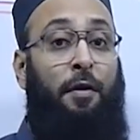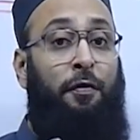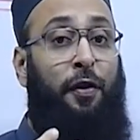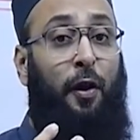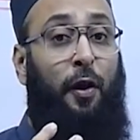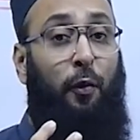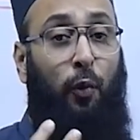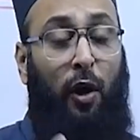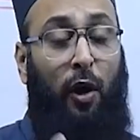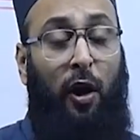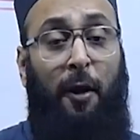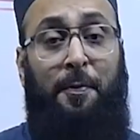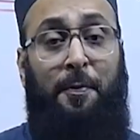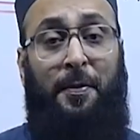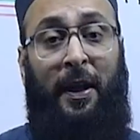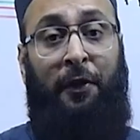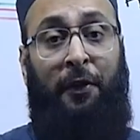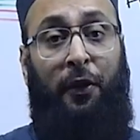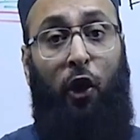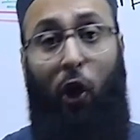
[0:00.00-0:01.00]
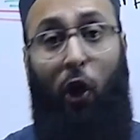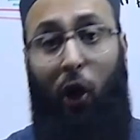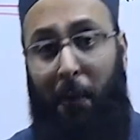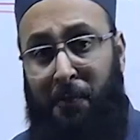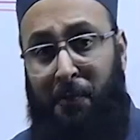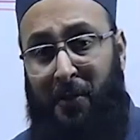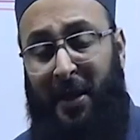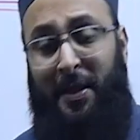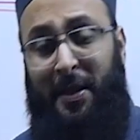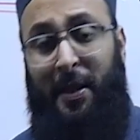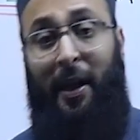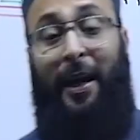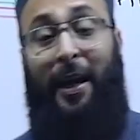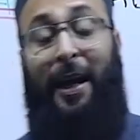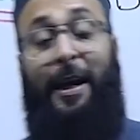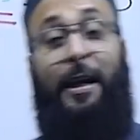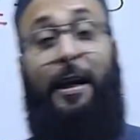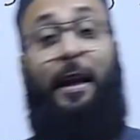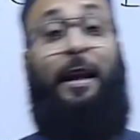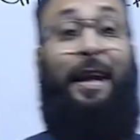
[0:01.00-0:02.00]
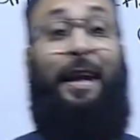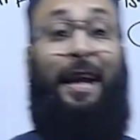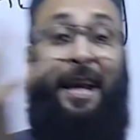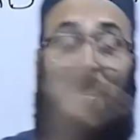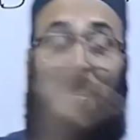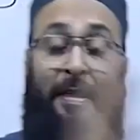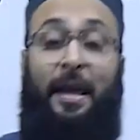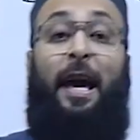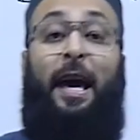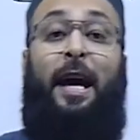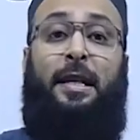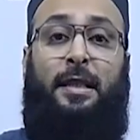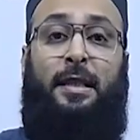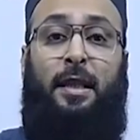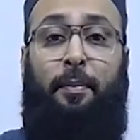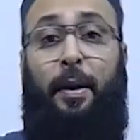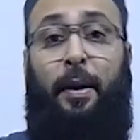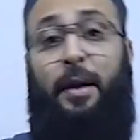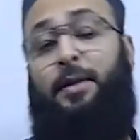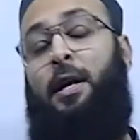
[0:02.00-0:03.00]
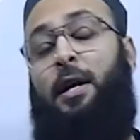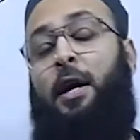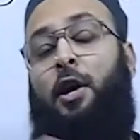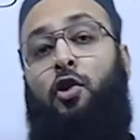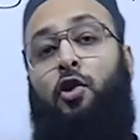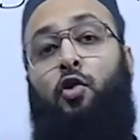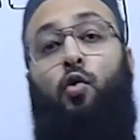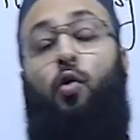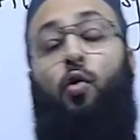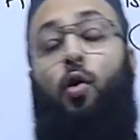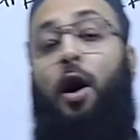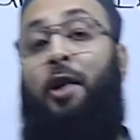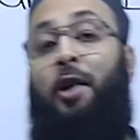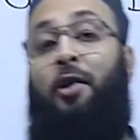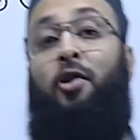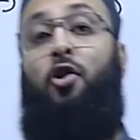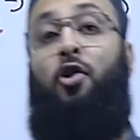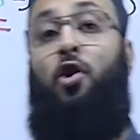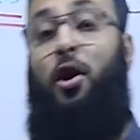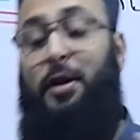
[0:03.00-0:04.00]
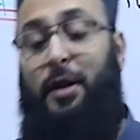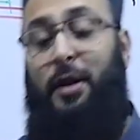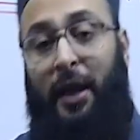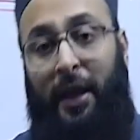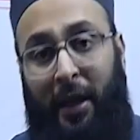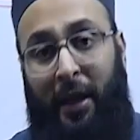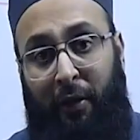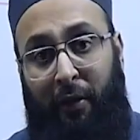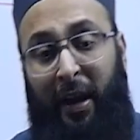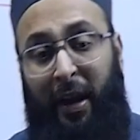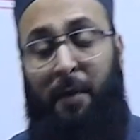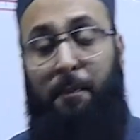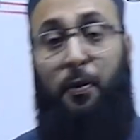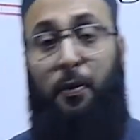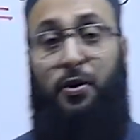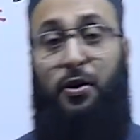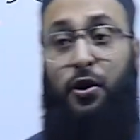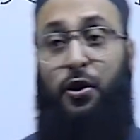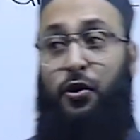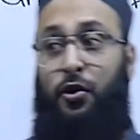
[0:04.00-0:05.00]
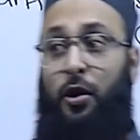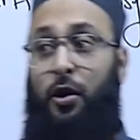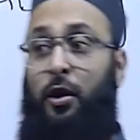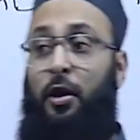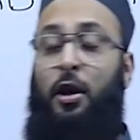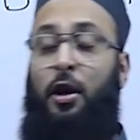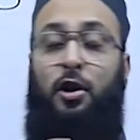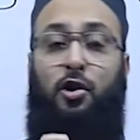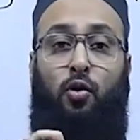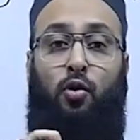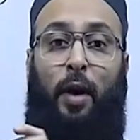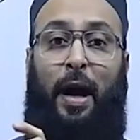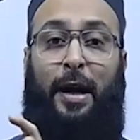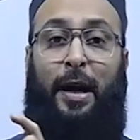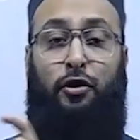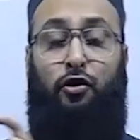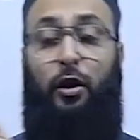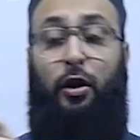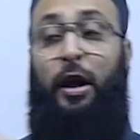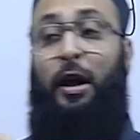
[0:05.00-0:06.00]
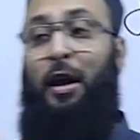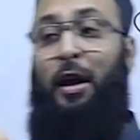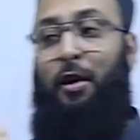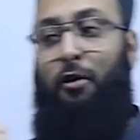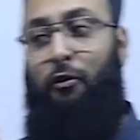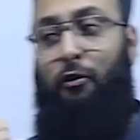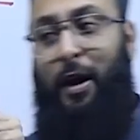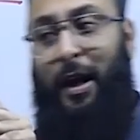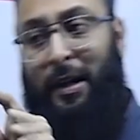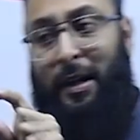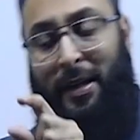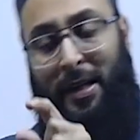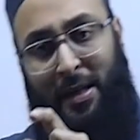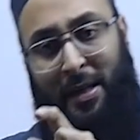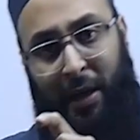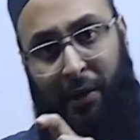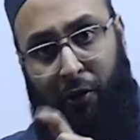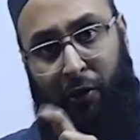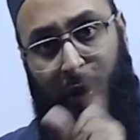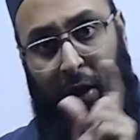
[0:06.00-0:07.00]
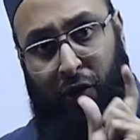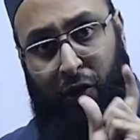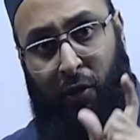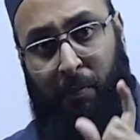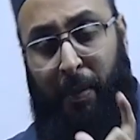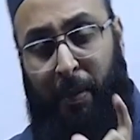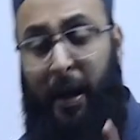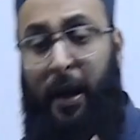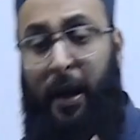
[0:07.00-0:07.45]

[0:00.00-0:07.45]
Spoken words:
the verbs and the objects are hidden in the exhibits, you are not in a right position to actually write this introduction